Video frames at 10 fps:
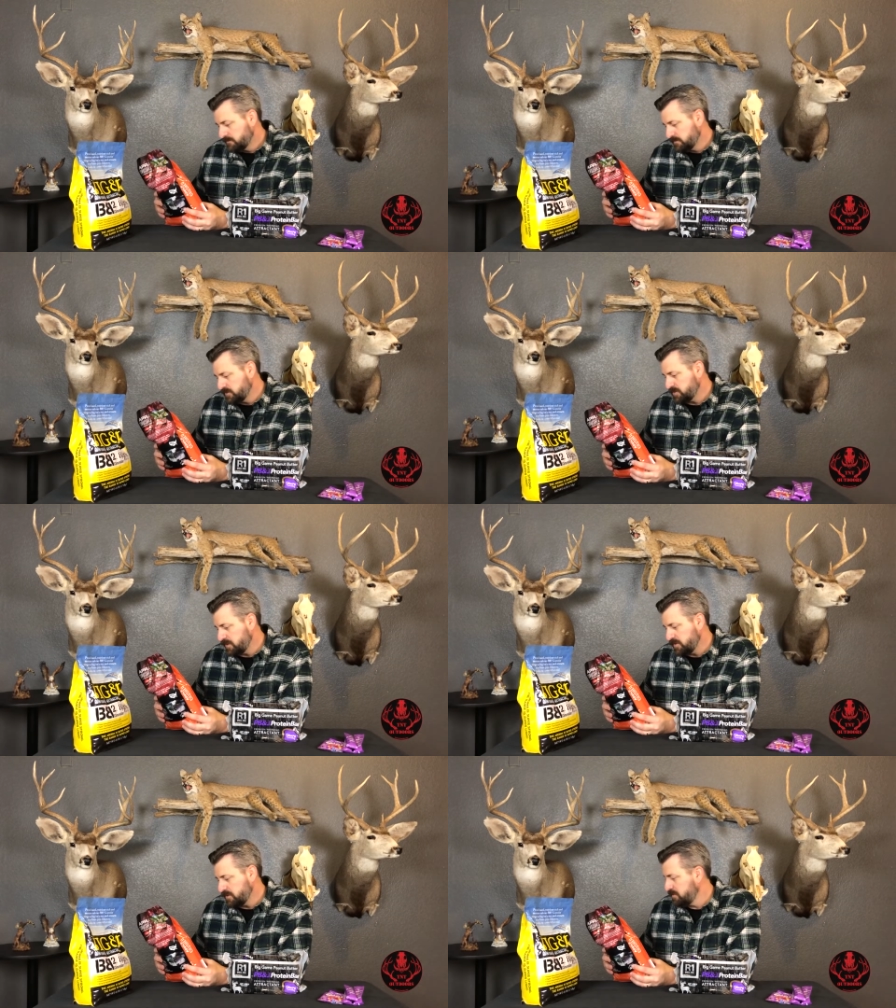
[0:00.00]

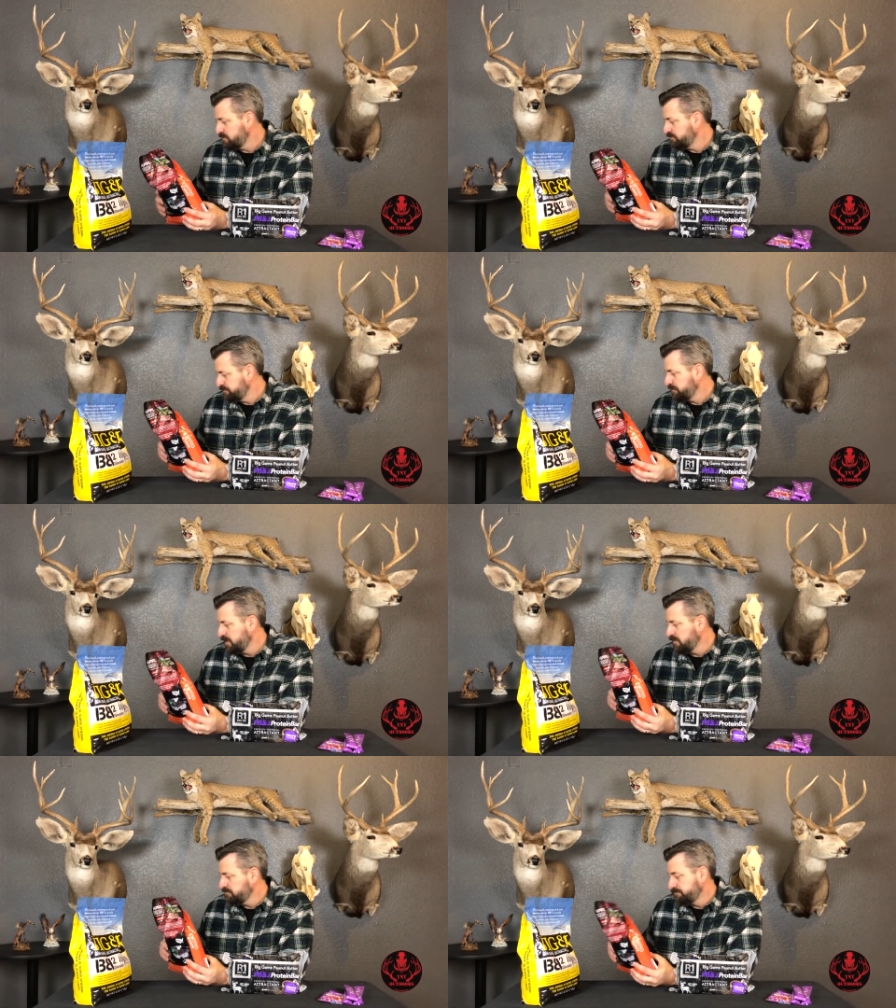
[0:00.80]
So,
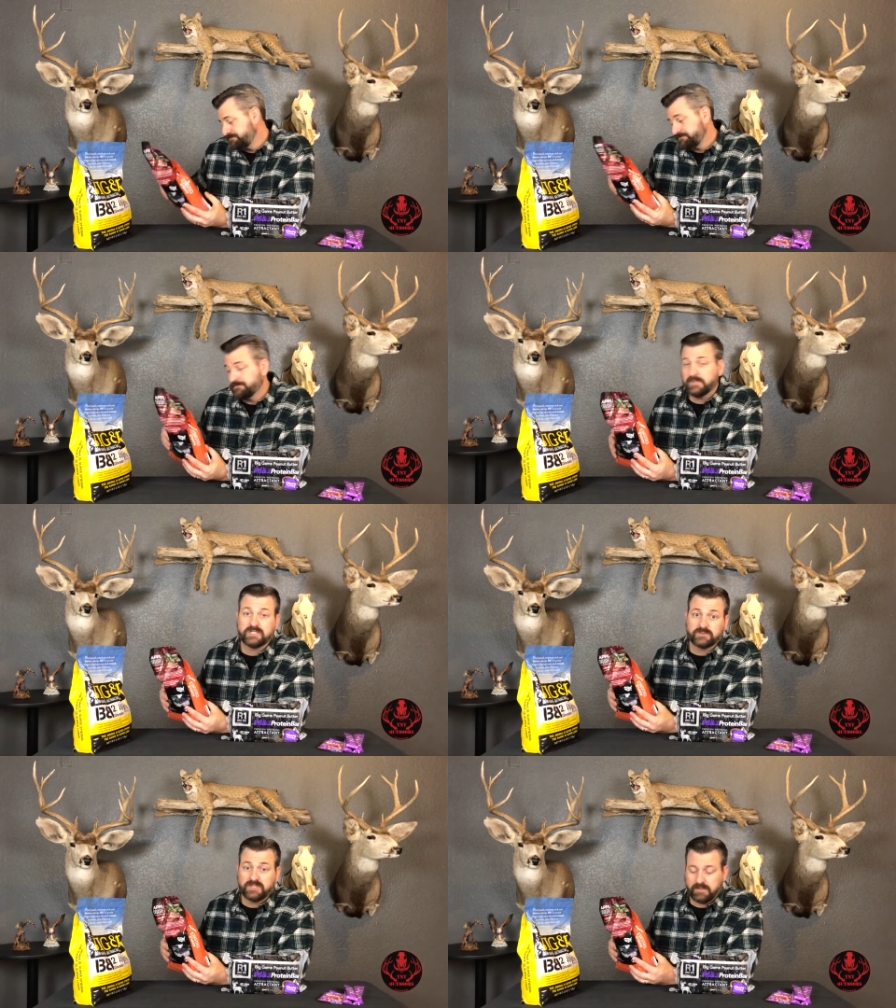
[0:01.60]
yeah,
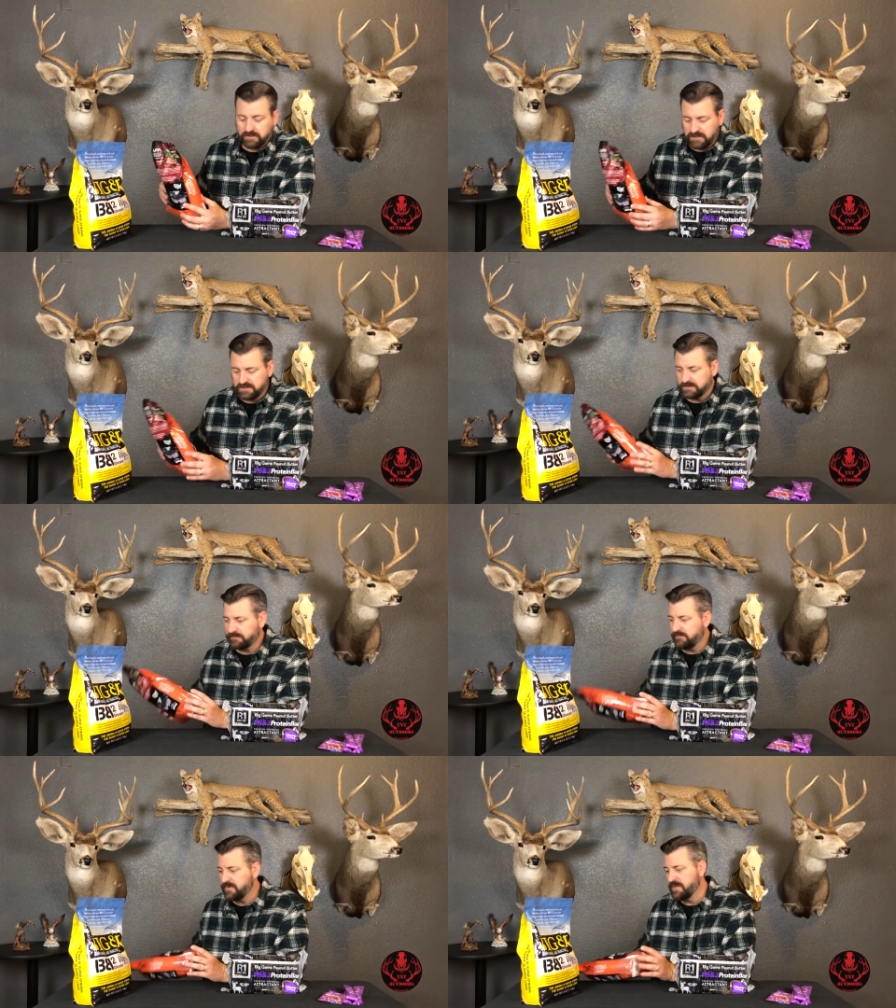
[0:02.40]
that's what that one is.
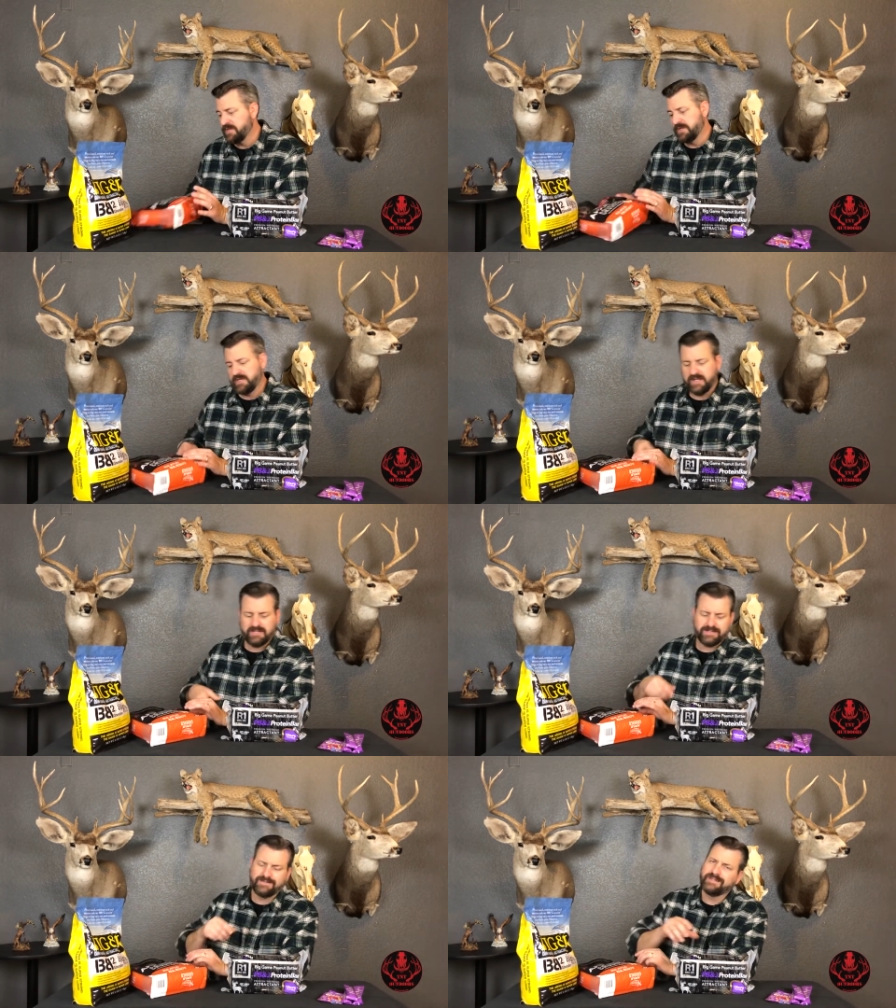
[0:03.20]
And
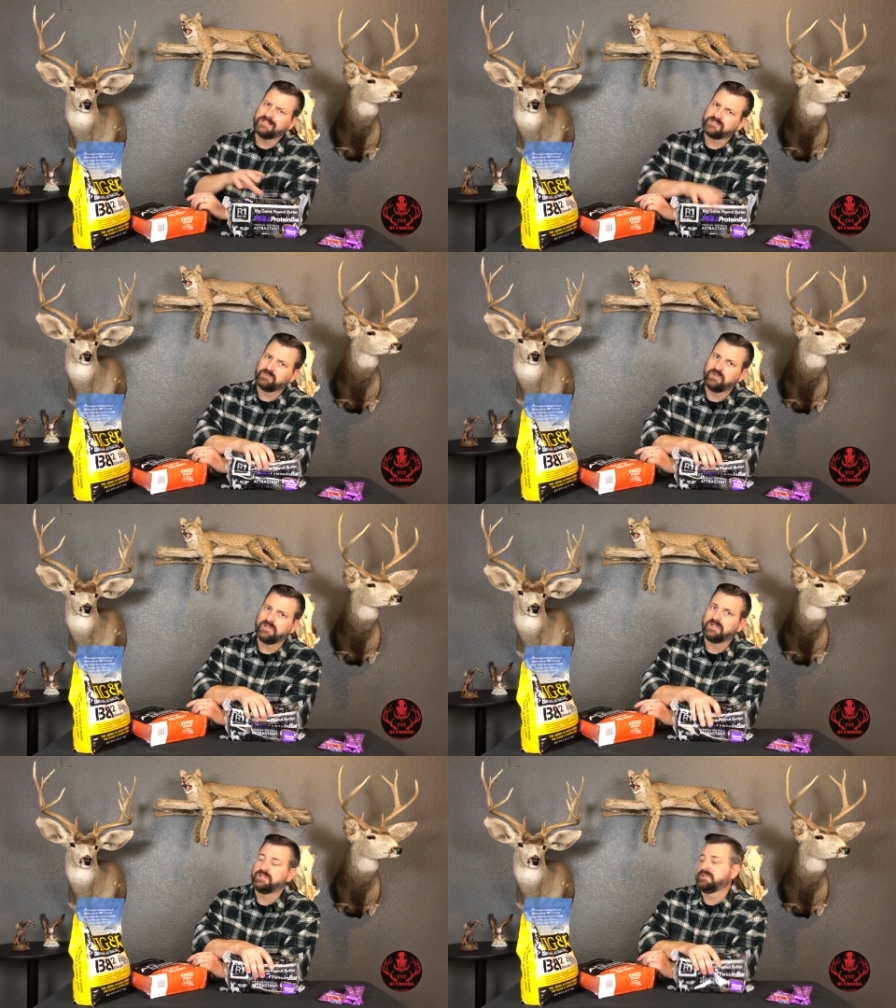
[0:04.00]
then this
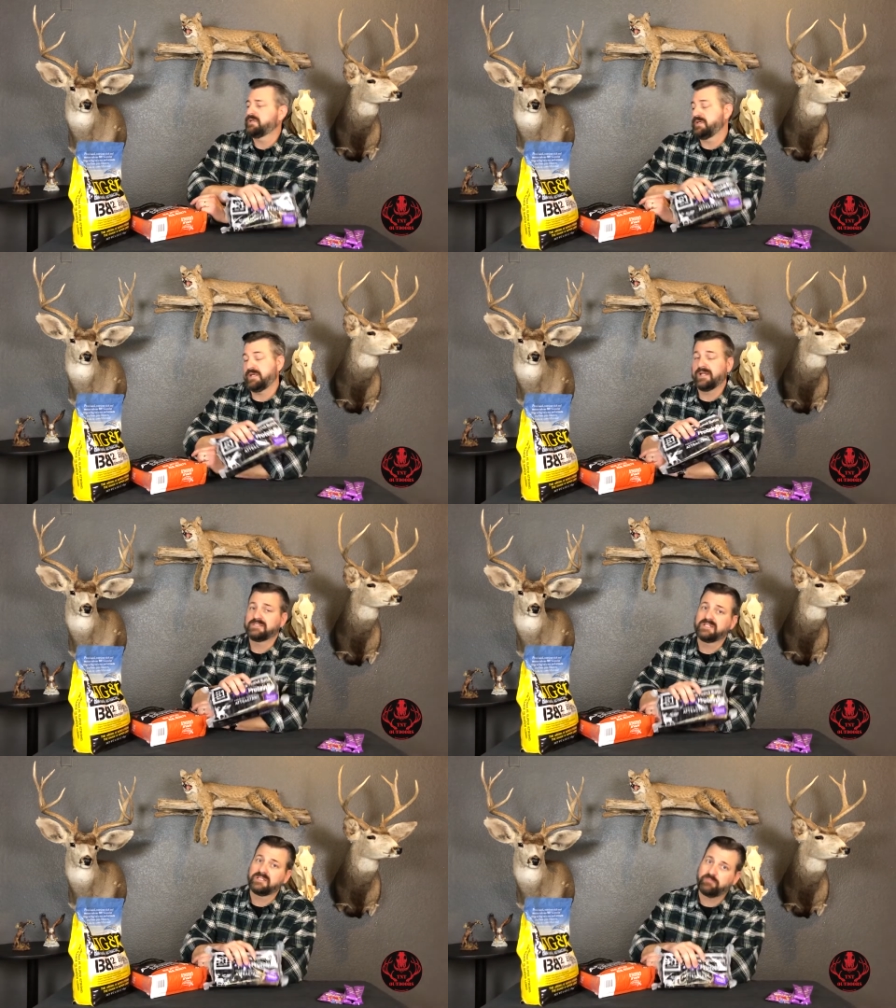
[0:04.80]
one, again, I
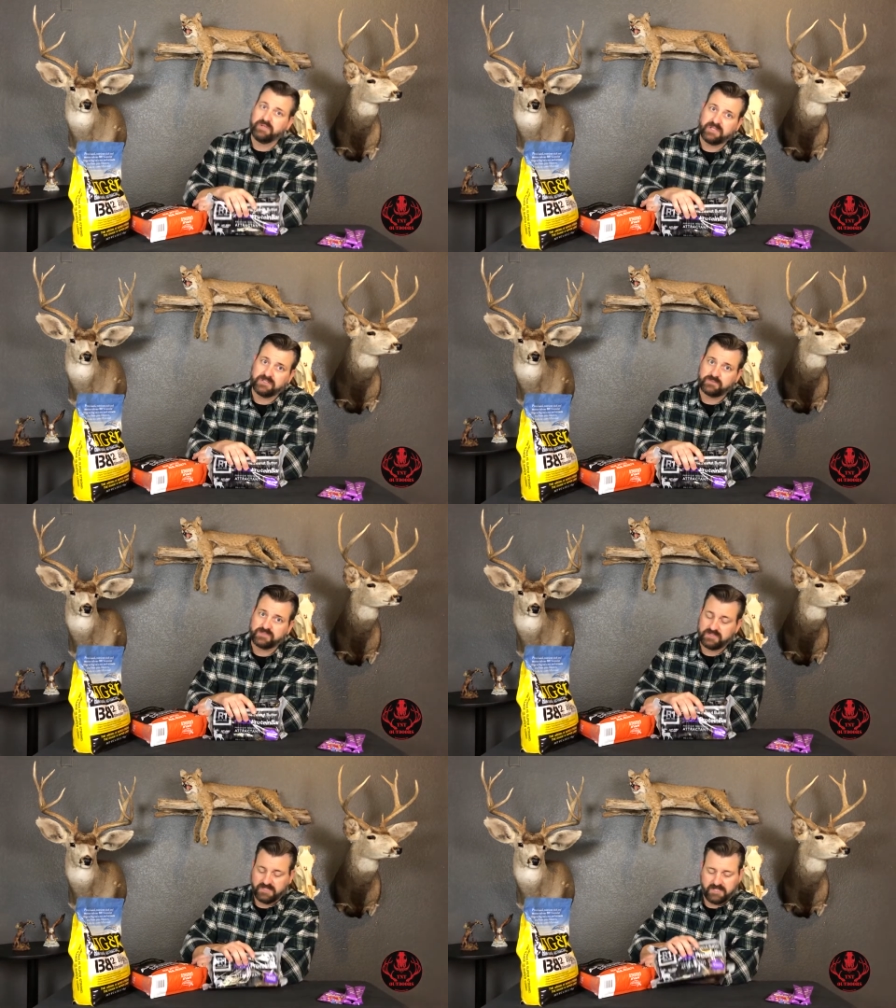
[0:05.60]
said the pickings were
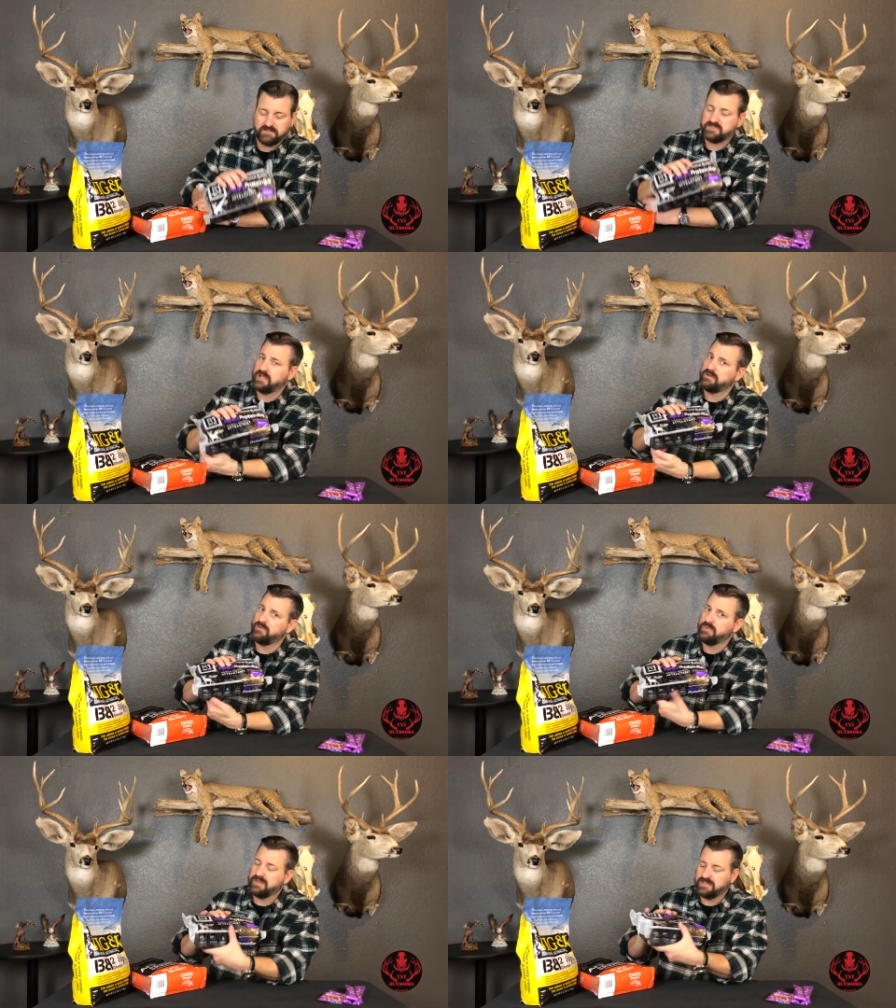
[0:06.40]
slim, so I don't know
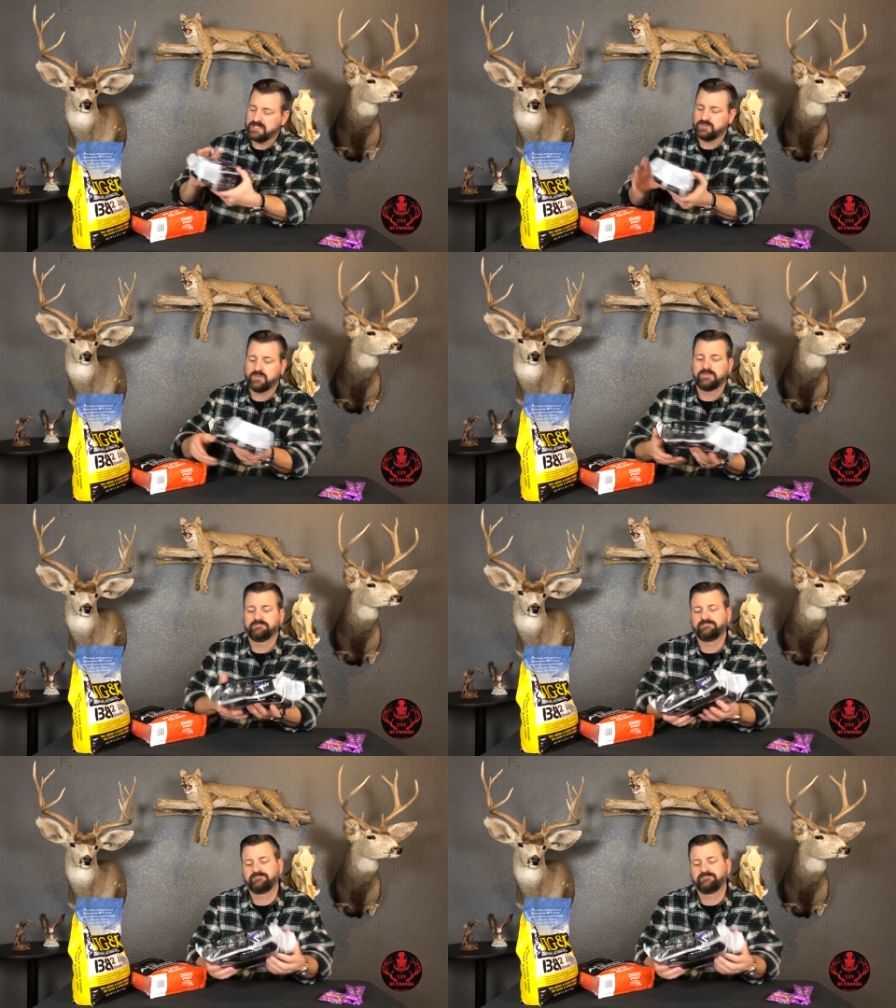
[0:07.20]
about this one.